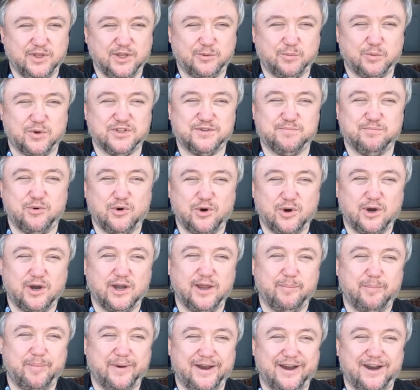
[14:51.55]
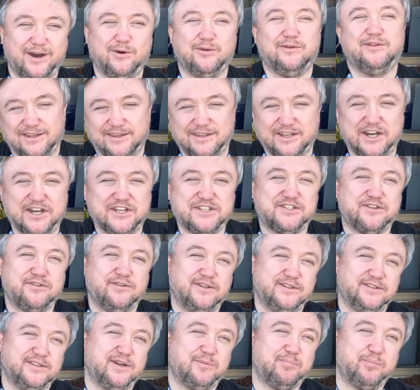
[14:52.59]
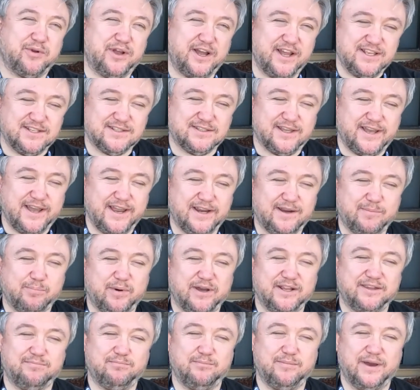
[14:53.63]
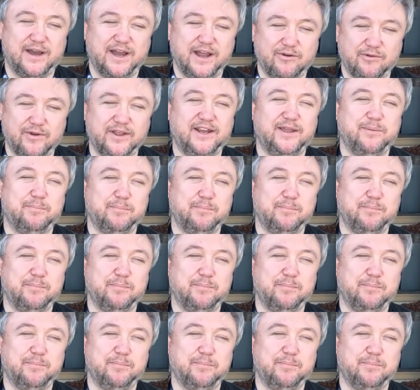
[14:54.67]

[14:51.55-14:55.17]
It was more about industrial enterprise-like, but I really